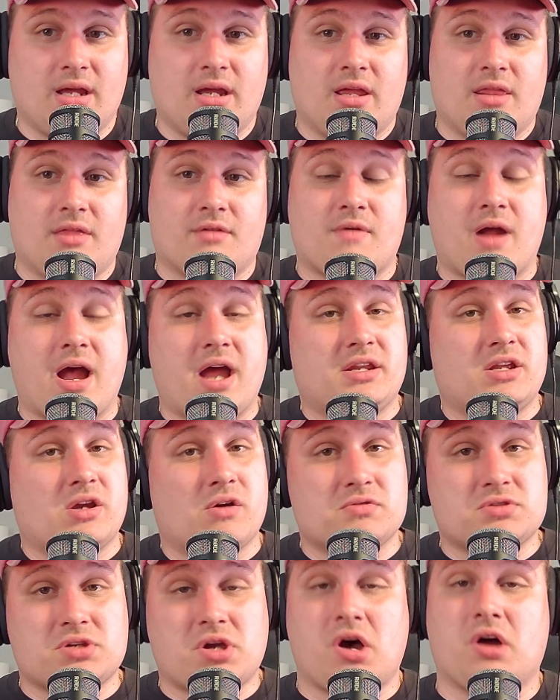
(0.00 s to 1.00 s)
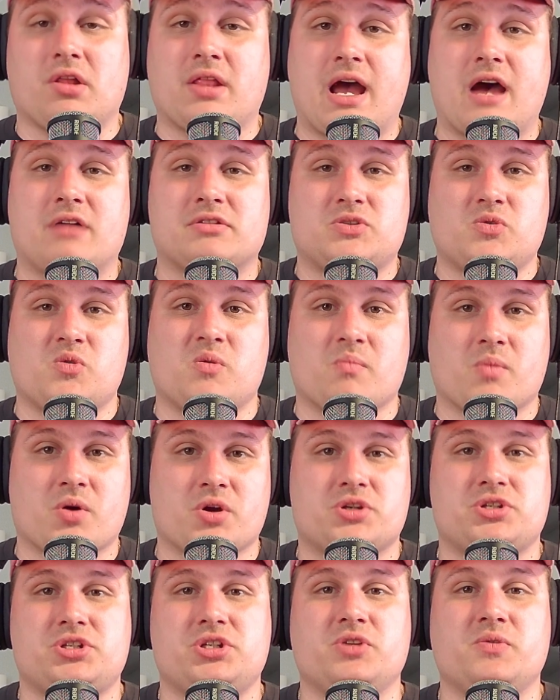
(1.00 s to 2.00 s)
the ride goes all out to
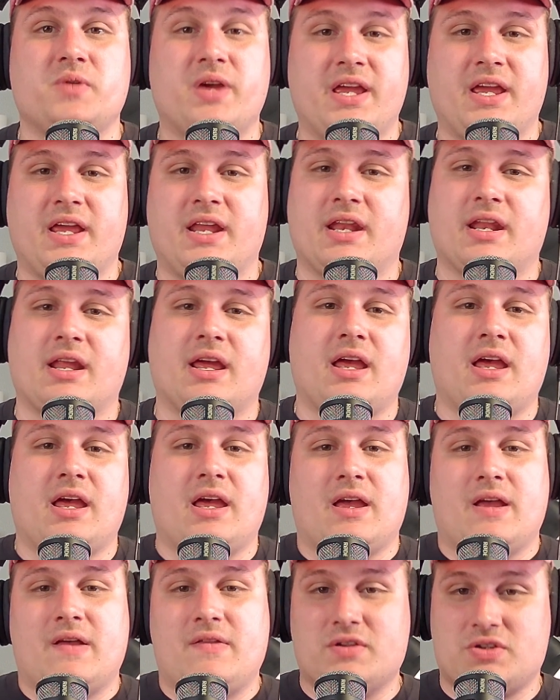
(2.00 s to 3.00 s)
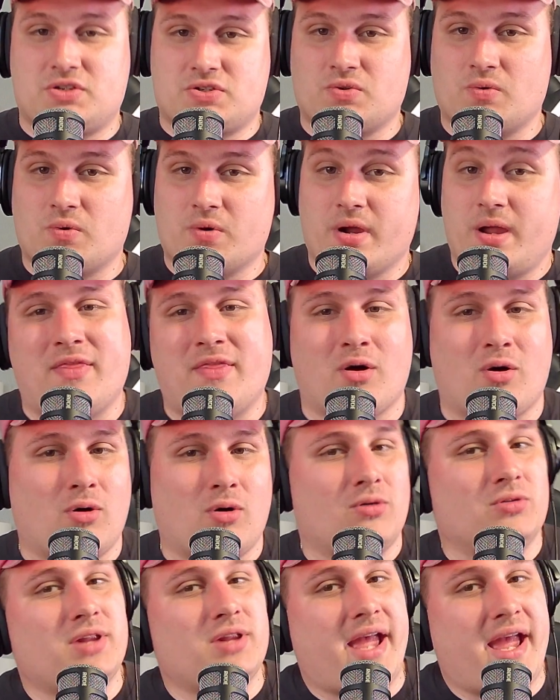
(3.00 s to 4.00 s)
immerse you in the story. The
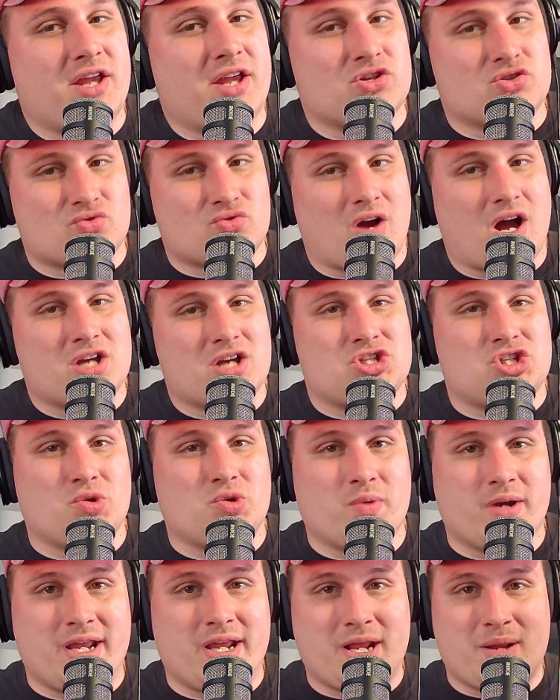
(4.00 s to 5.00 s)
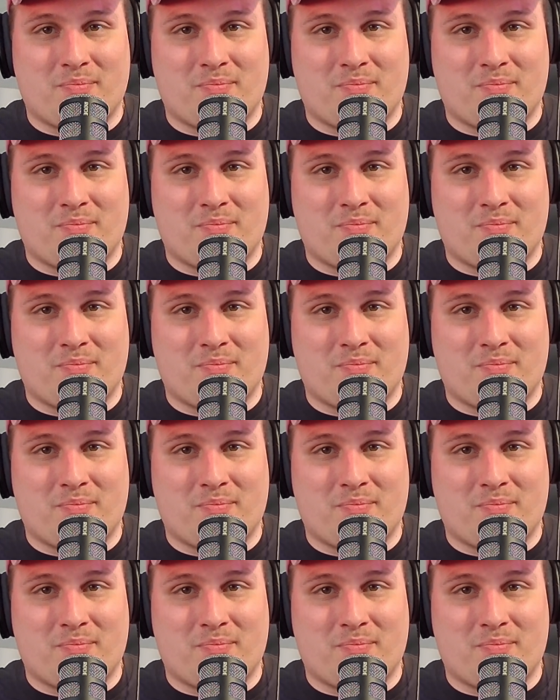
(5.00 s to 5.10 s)
whole land draws you in and